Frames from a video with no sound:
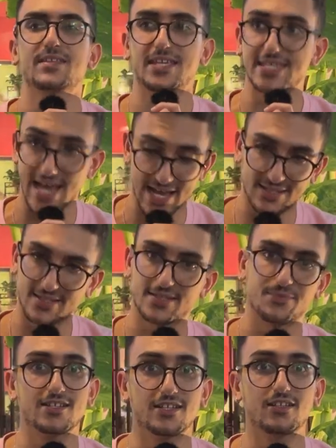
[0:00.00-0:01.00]
Yes.
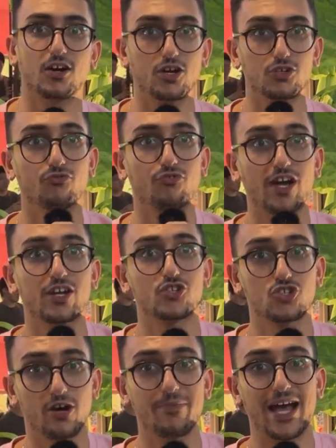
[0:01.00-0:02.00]
Is it hard to find a
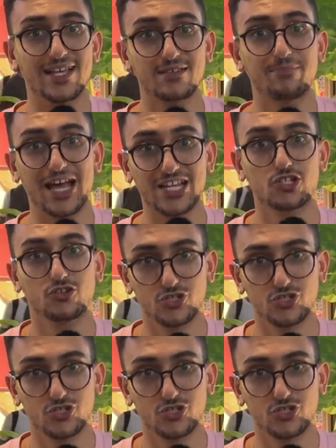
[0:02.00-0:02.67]
job as a bachelor